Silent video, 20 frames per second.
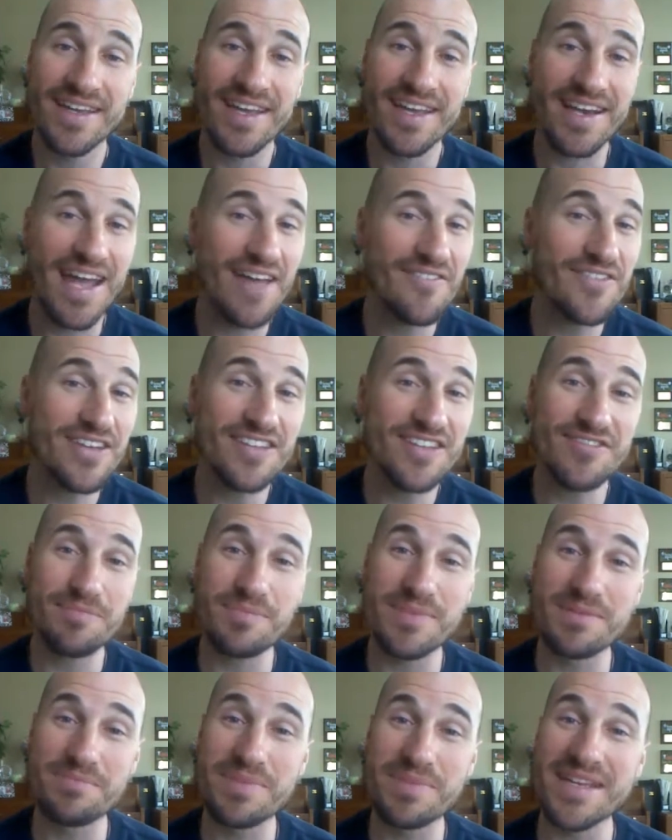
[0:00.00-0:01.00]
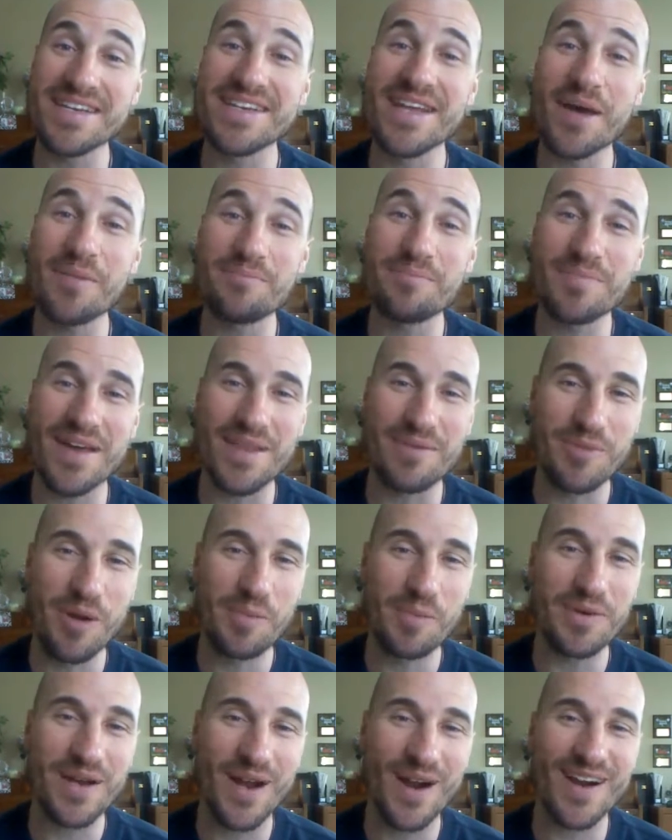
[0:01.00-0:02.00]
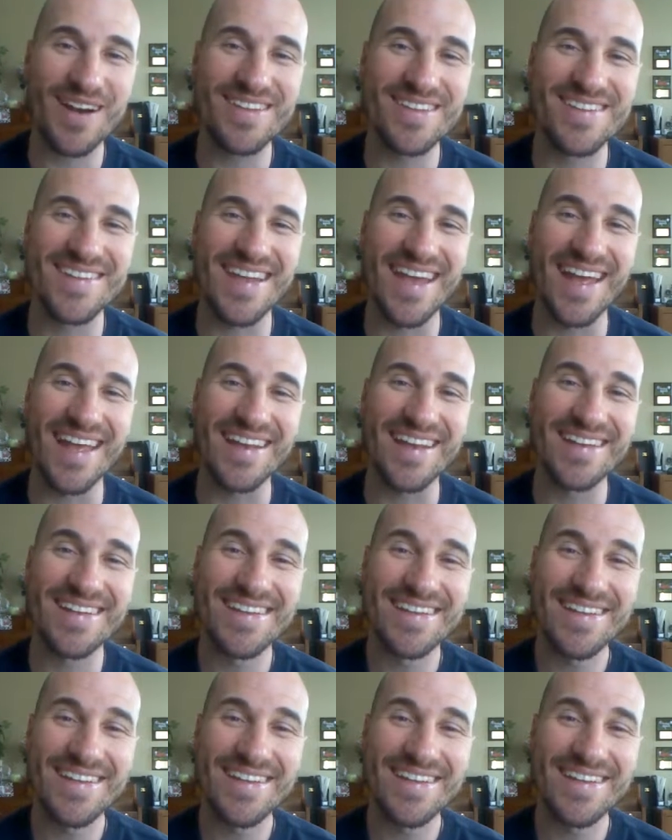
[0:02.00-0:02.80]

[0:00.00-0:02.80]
And I haven't even been beaten up by the Roman guards yet.